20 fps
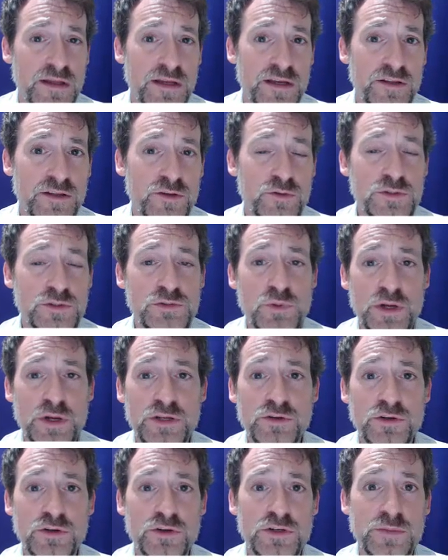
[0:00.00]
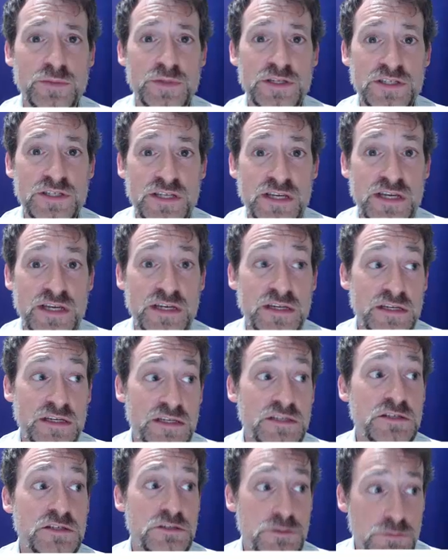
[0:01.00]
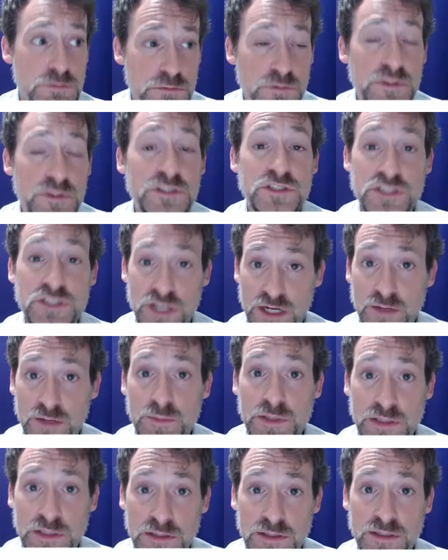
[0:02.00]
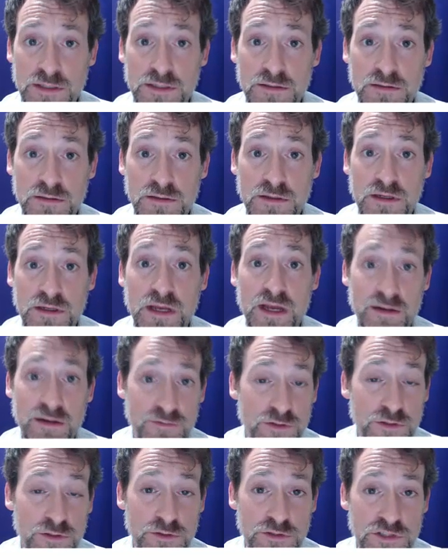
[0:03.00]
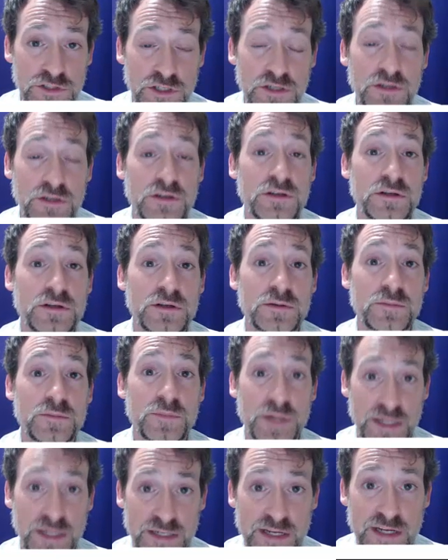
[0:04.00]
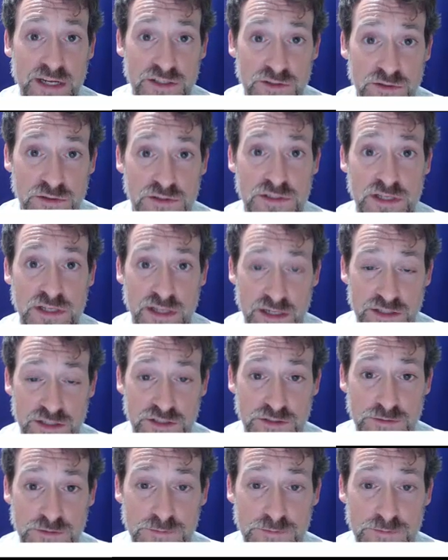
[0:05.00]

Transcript: In other words, what you're going to be seeing is legitimately evolution by natural selection.